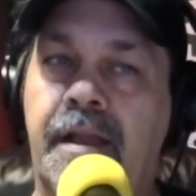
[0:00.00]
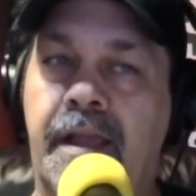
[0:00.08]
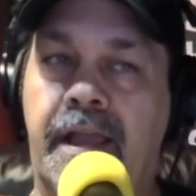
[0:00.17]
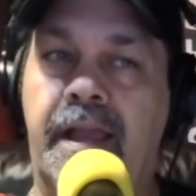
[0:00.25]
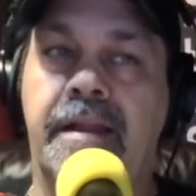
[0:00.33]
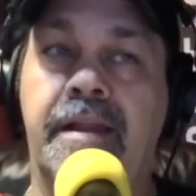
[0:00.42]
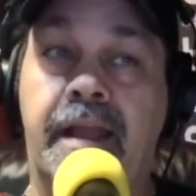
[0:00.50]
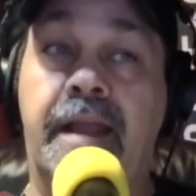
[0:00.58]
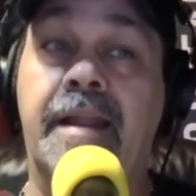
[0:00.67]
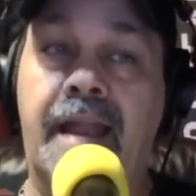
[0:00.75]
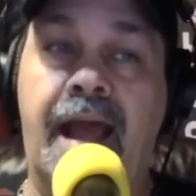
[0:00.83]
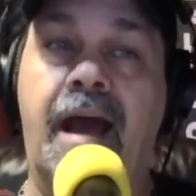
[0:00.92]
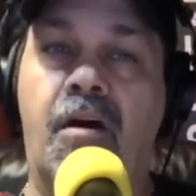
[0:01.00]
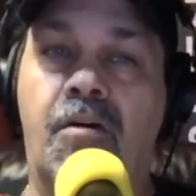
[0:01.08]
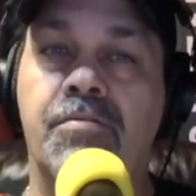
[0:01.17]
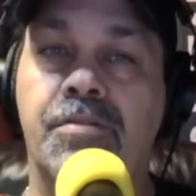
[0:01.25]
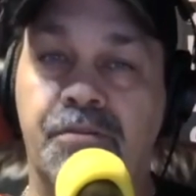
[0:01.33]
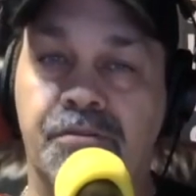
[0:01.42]
and and
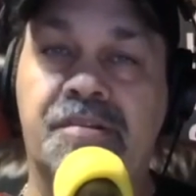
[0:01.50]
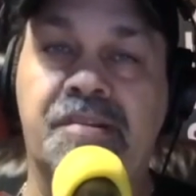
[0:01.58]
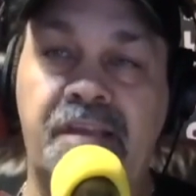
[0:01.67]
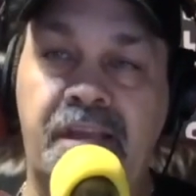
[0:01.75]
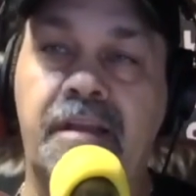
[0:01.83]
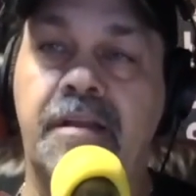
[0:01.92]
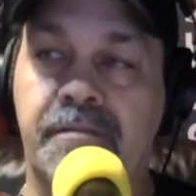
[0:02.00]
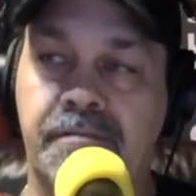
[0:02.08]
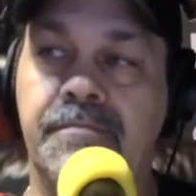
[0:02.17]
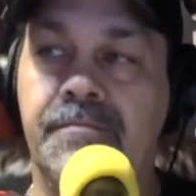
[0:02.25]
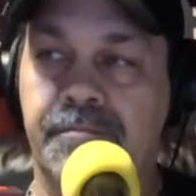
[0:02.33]
now you're seeing